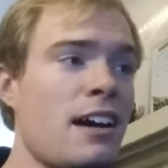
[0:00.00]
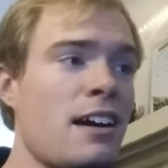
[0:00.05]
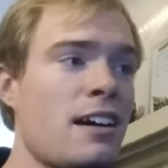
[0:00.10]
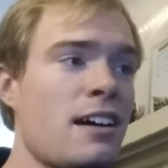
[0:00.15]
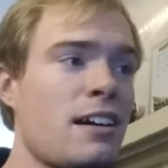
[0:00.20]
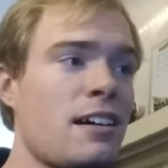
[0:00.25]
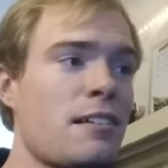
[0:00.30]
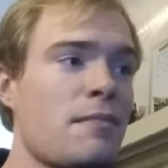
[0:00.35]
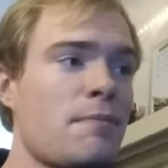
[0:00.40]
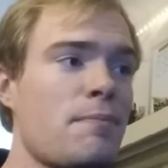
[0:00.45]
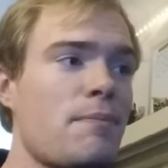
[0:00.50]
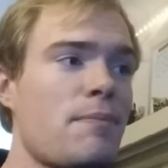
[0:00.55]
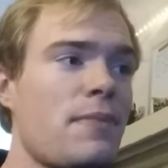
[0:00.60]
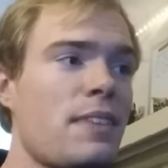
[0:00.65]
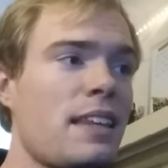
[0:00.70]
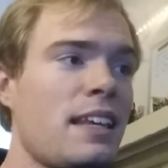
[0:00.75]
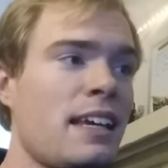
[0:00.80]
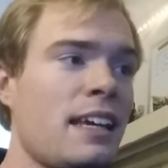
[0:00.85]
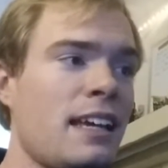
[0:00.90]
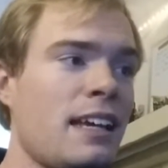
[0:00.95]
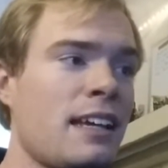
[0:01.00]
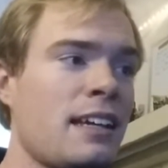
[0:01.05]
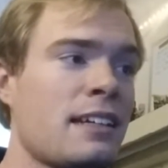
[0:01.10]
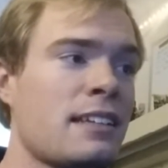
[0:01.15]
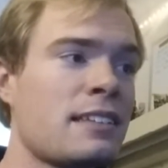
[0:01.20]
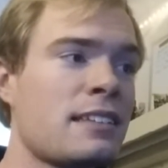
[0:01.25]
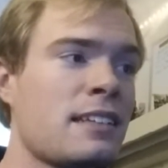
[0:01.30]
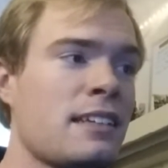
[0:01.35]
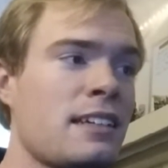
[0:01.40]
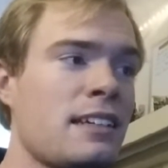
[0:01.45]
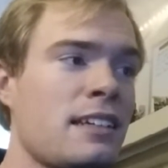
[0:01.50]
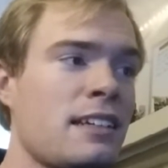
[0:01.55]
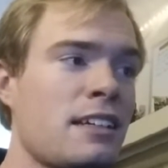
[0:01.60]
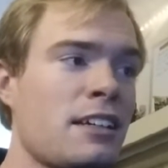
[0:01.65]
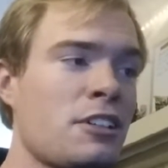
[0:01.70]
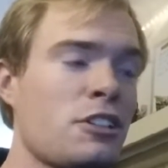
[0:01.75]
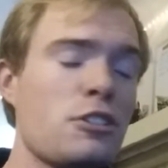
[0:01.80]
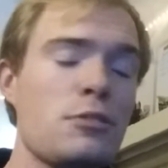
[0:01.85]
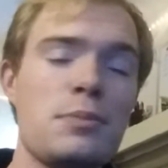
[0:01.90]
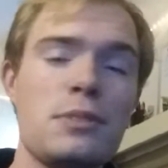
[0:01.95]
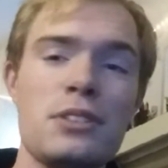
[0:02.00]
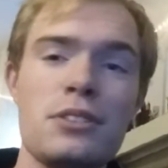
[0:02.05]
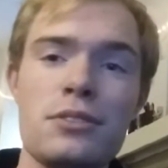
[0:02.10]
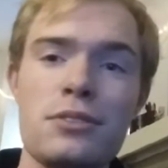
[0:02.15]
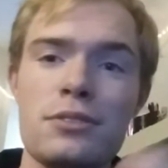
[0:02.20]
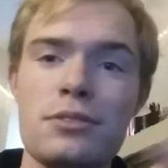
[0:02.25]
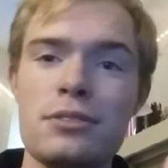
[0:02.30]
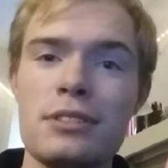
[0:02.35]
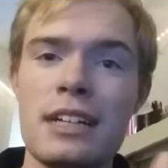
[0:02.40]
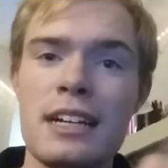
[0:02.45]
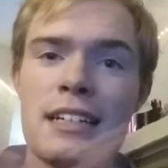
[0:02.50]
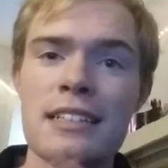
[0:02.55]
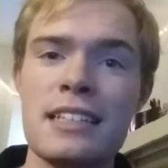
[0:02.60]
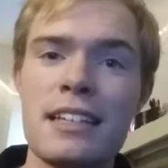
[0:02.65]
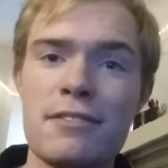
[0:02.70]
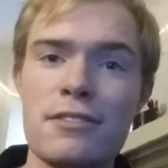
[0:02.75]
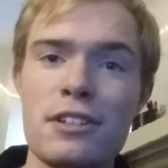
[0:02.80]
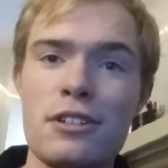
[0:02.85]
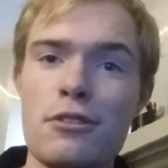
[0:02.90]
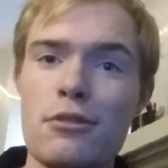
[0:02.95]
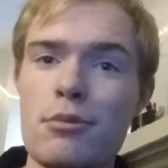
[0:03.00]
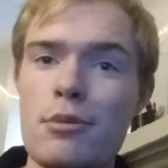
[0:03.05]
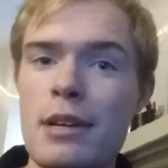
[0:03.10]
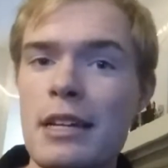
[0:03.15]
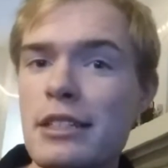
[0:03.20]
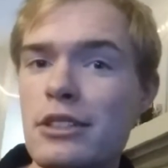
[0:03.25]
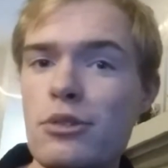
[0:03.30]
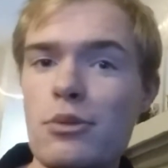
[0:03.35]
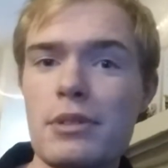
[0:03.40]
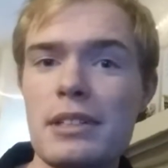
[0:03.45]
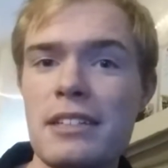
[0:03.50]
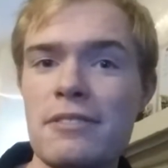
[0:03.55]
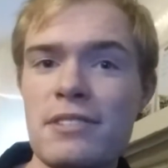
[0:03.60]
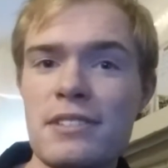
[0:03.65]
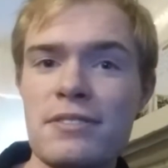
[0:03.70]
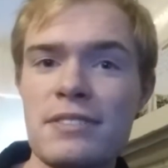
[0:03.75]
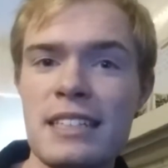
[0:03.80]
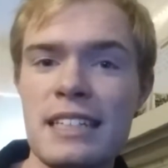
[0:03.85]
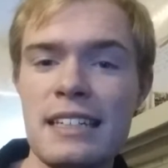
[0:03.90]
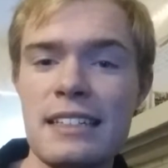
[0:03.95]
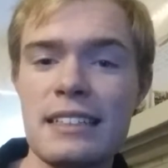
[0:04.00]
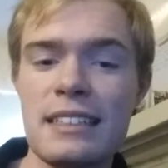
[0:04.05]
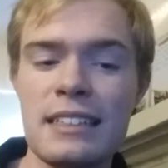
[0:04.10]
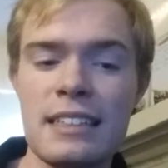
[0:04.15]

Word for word: Um, and I hope you guys have a great 2015.